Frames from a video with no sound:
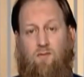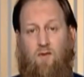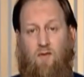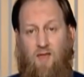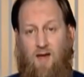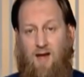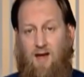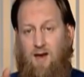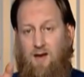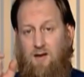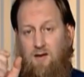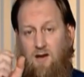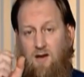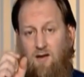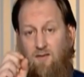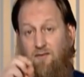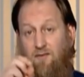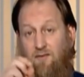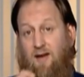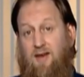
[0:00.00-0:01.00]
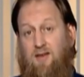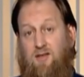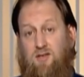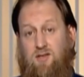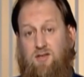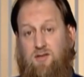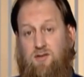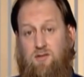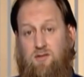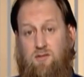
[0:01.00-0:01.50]
for that
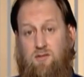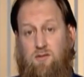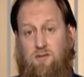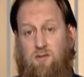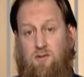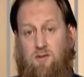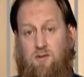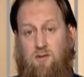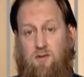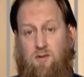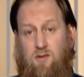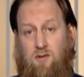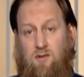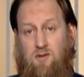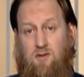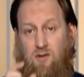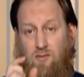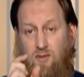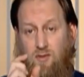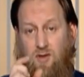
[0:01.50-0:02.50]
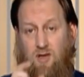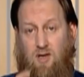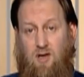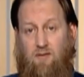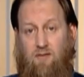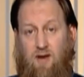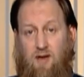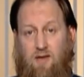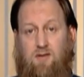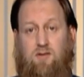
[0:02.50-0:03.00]
event, the real
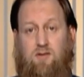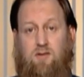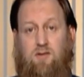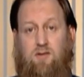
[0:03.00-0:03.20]
event,